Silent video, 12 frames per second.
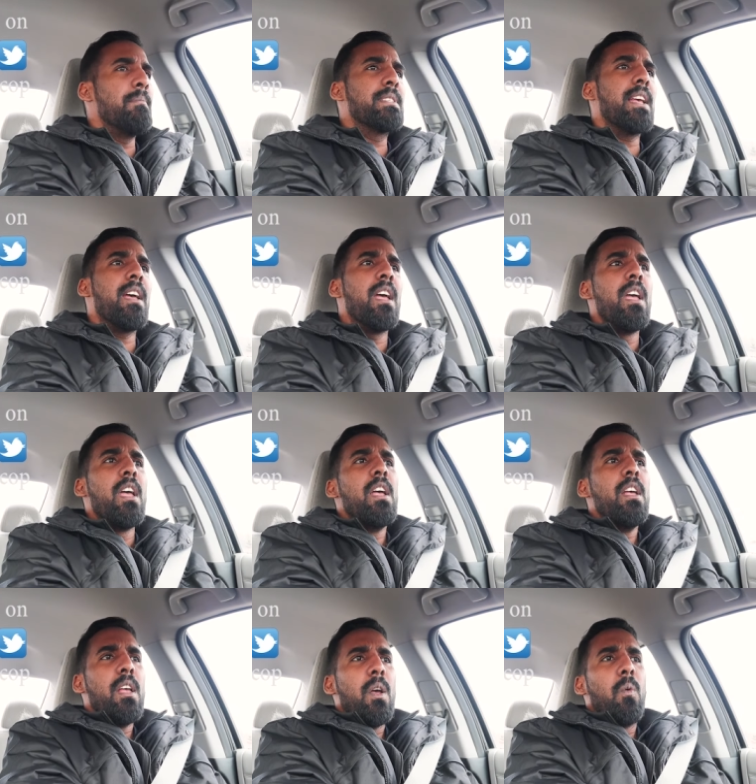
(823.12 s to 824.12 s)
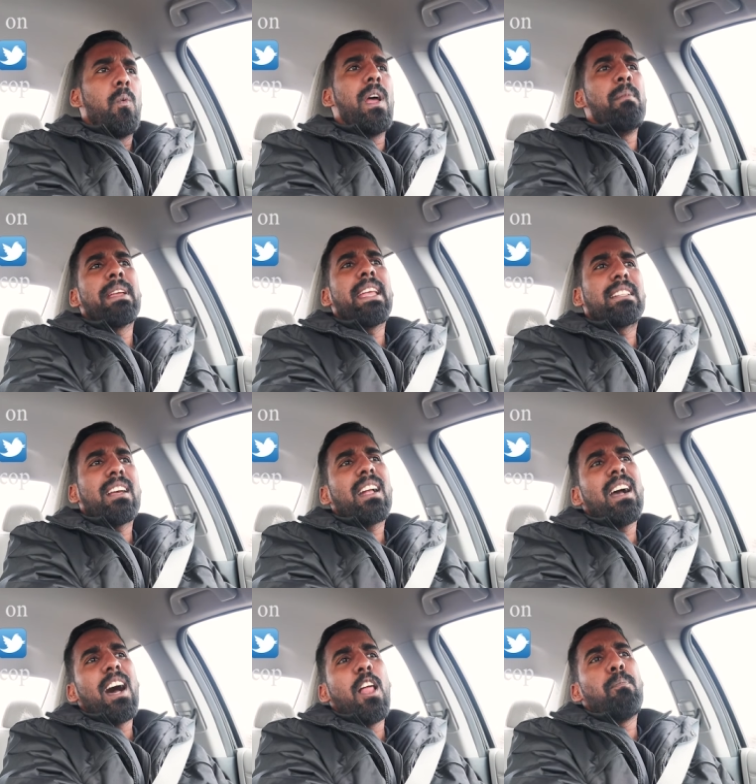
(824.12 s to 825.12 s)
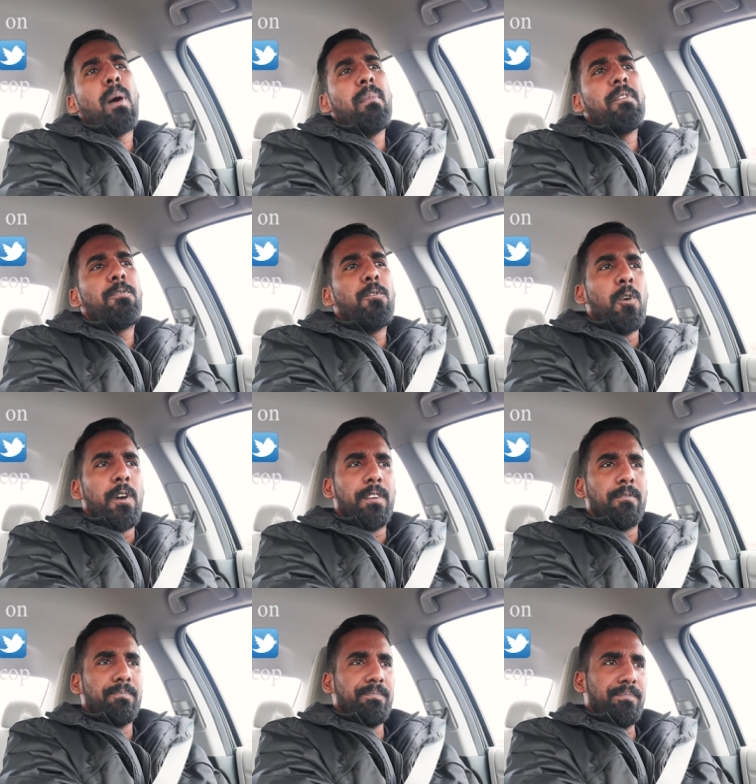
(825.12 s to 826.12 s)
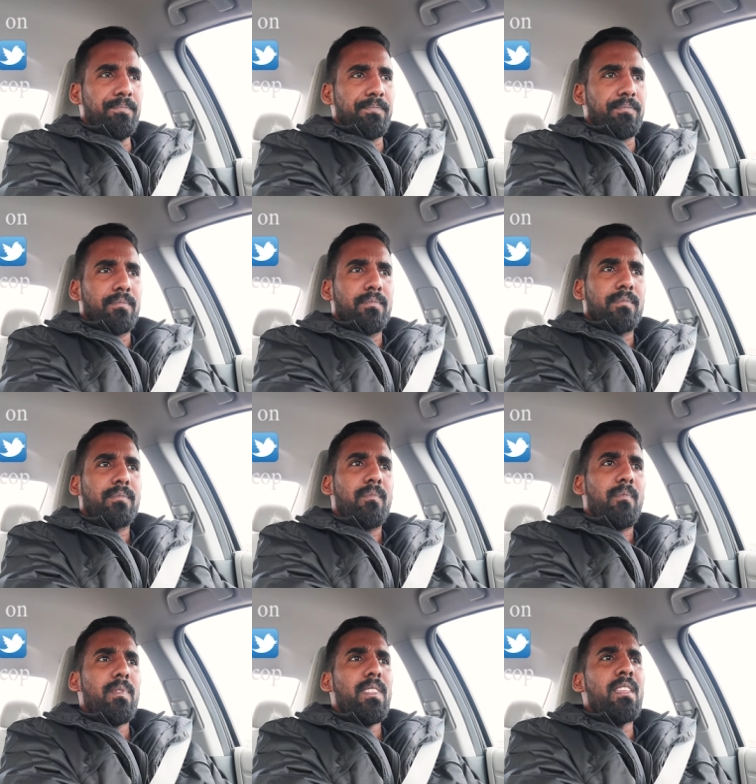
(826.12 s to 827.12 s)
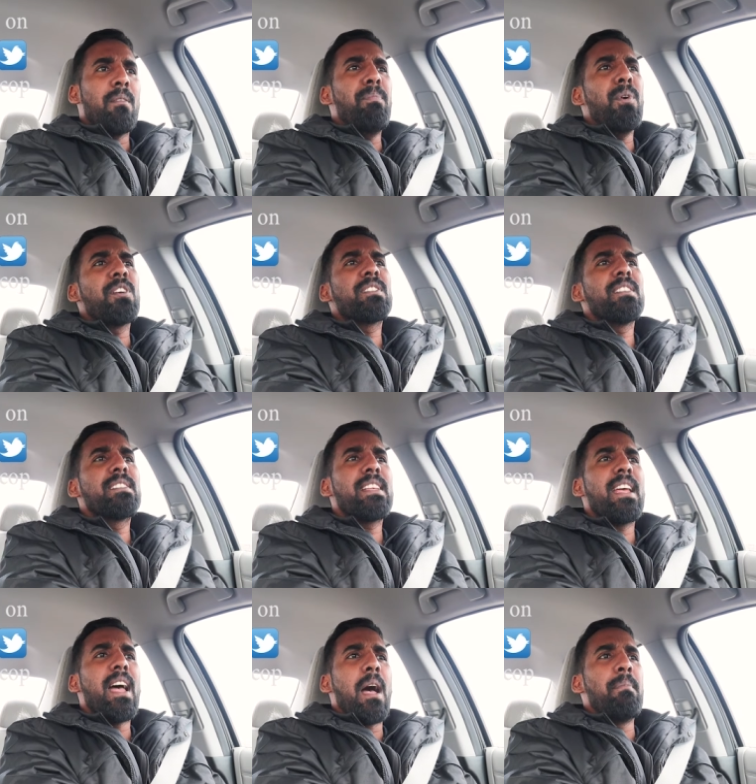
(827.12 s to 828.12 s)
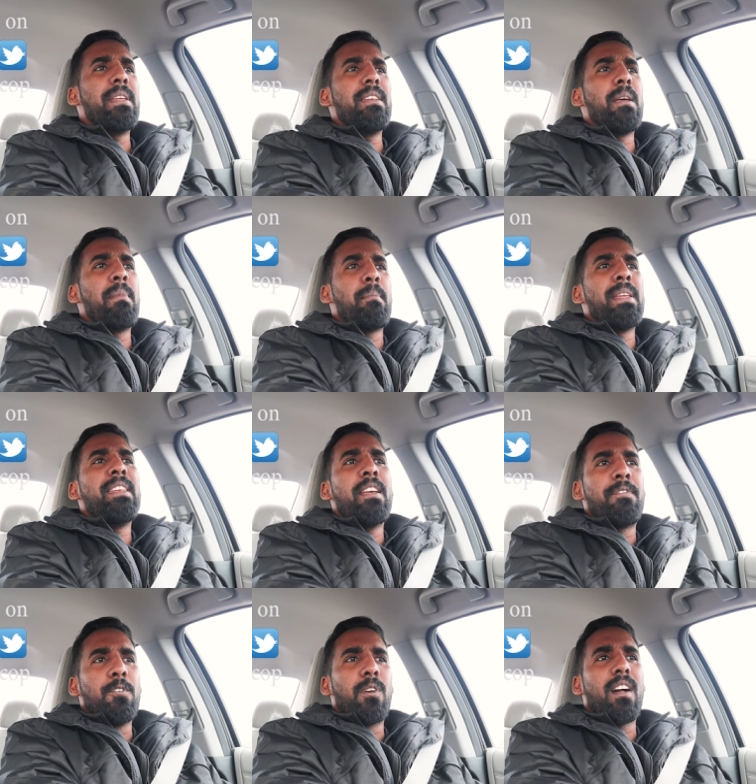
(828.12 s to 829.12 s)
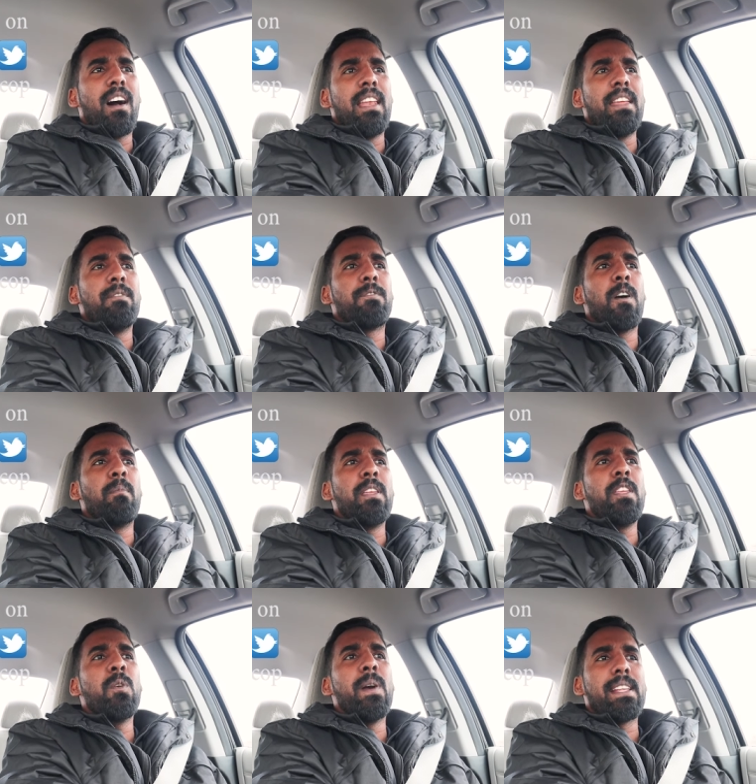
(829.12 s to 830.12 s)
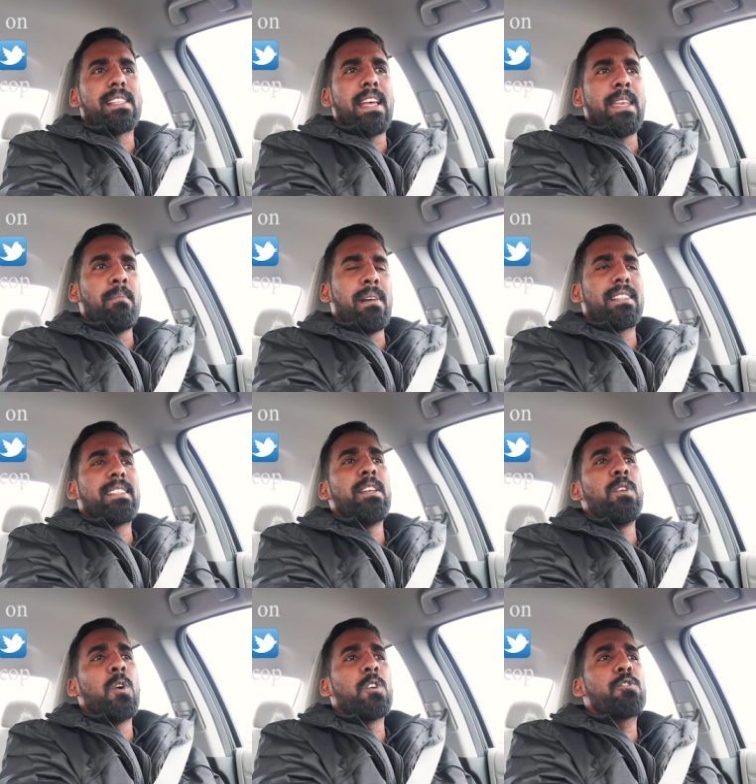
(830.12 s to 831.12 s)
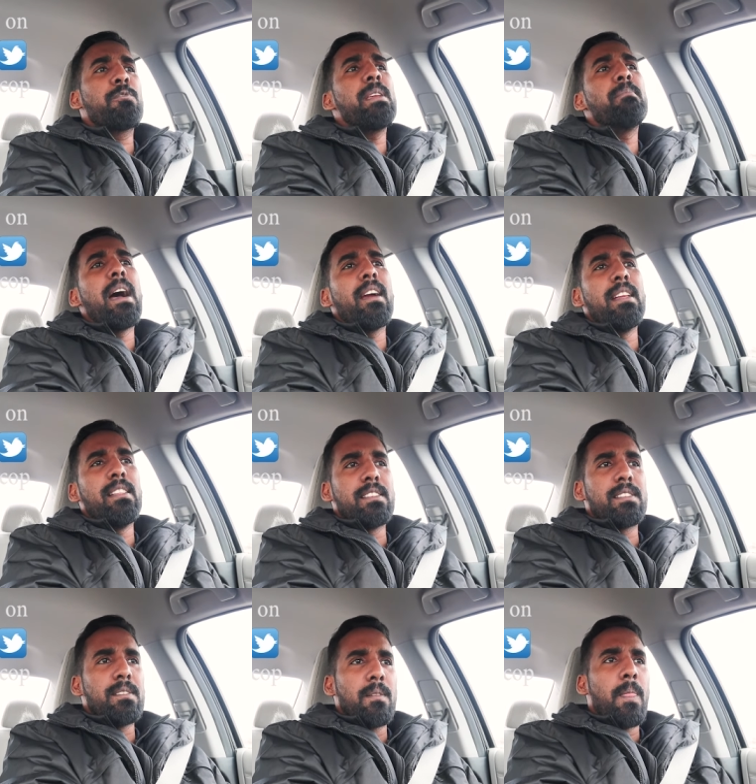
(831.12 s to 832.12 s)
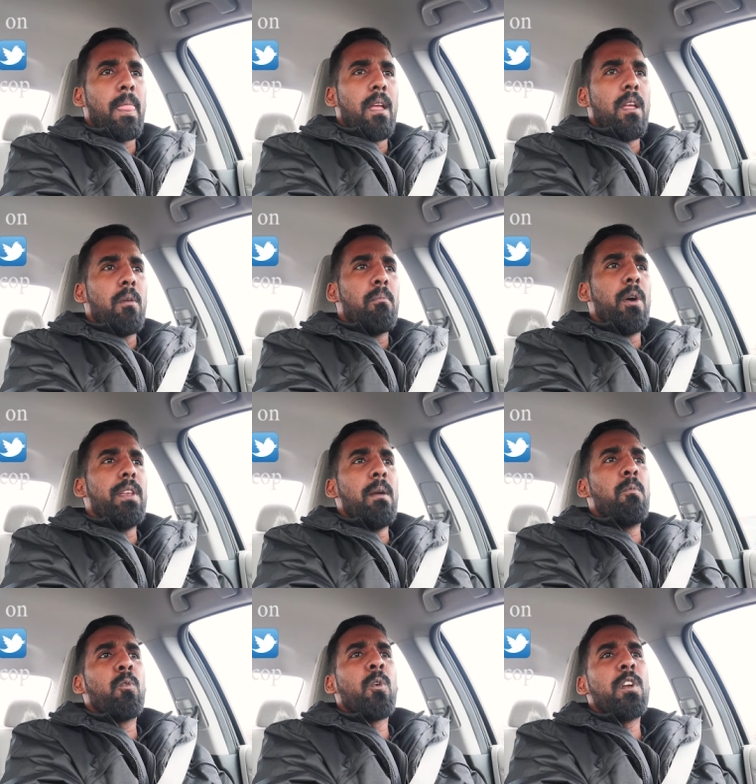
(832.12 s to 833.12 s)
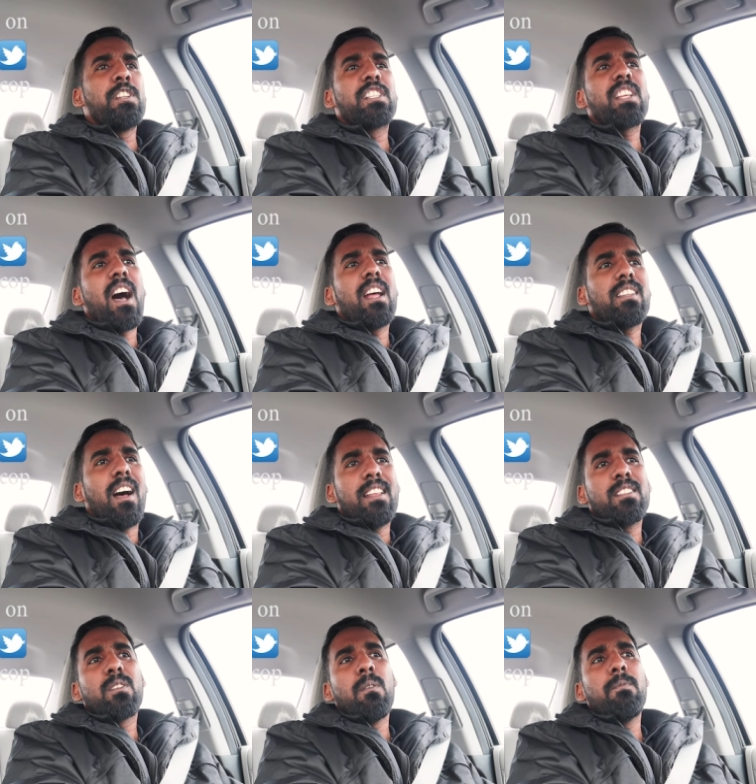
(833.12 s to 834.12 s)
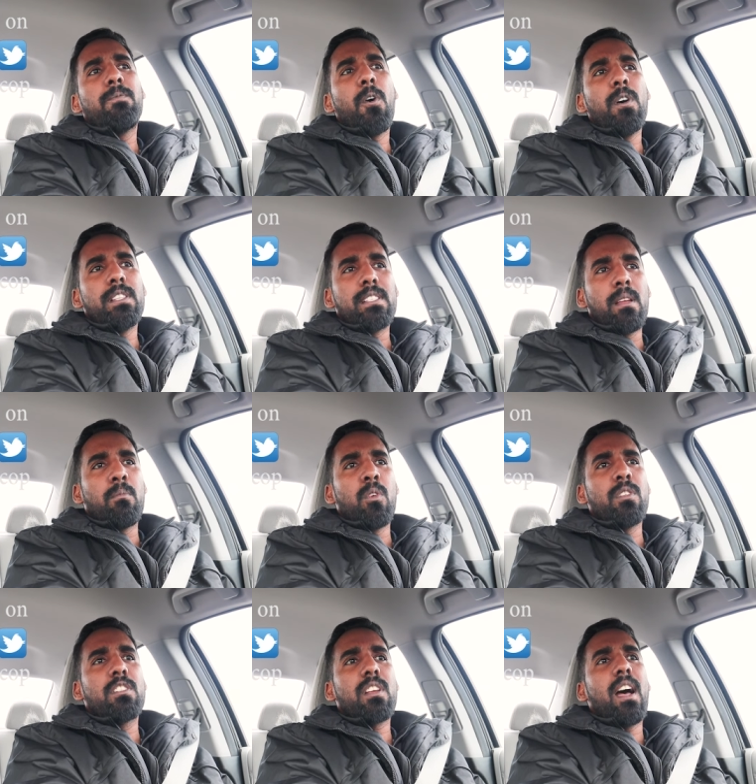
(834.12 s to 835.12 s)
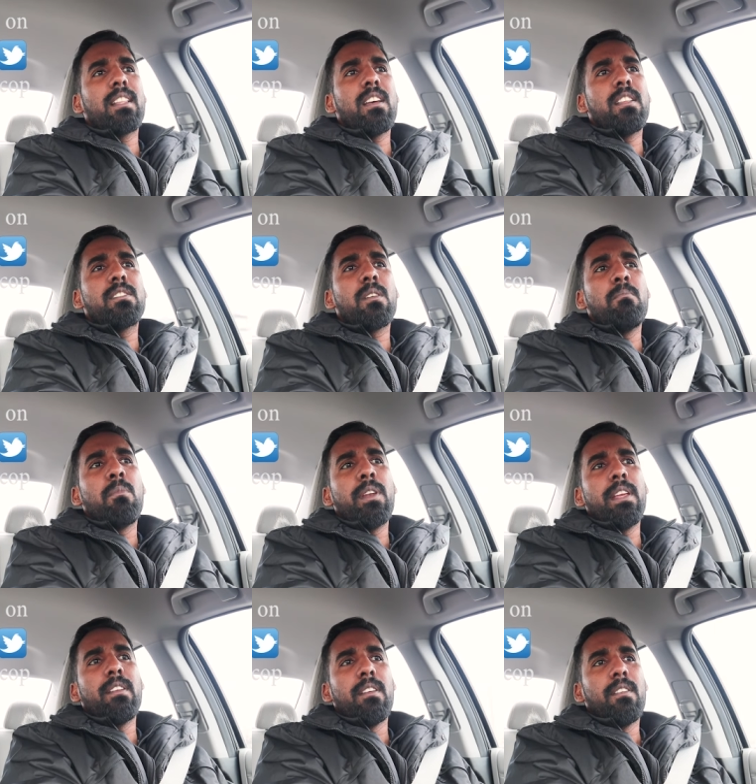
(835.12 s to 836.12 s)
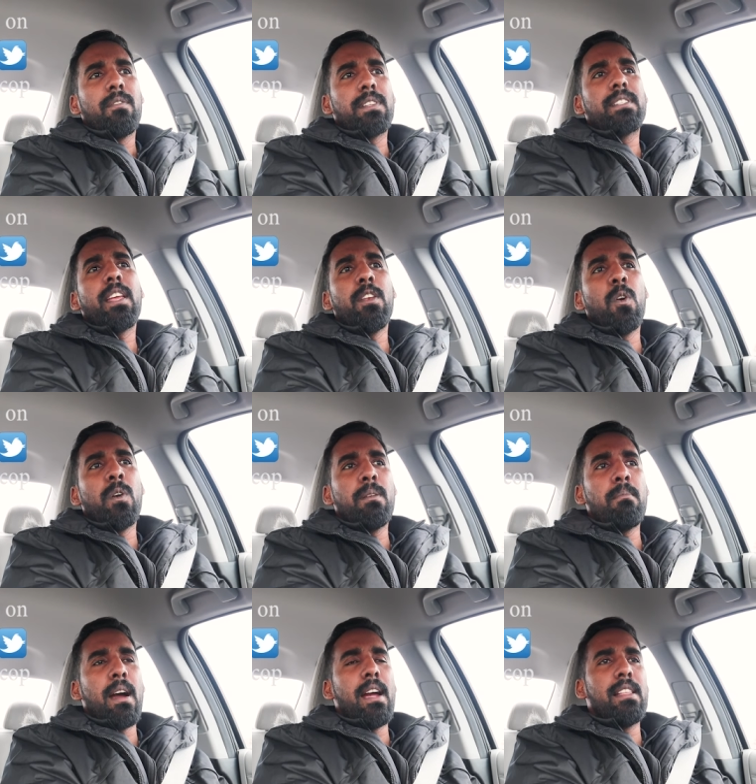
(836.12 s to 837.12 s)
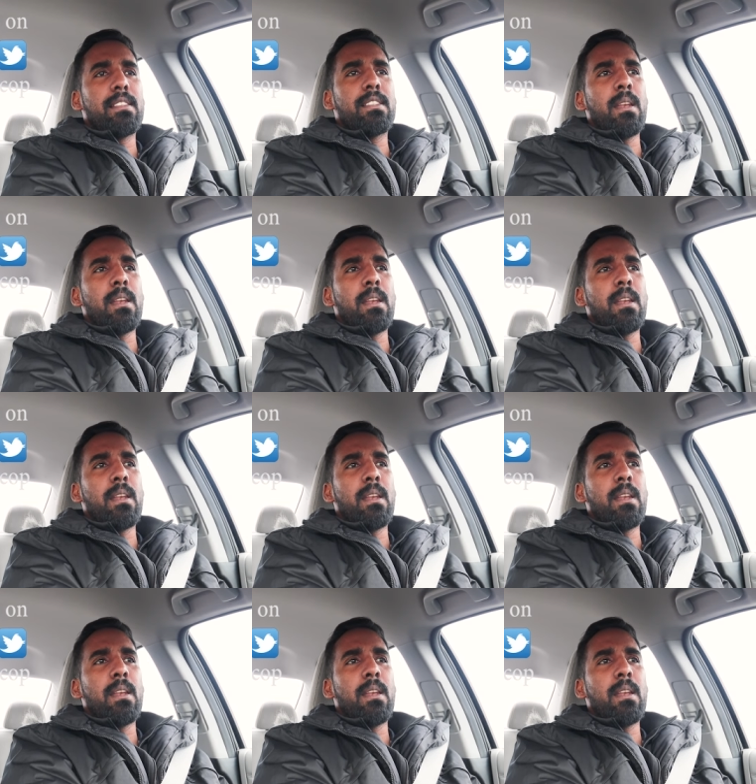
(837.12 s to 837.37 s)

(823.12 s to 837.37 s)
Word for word: Him say, well, me get a call from my phone. The person say, I'm in, them are my nephew calling from the US and them are sending down three barrels. But them run short on some funds, them run short on some money to send down the barrels.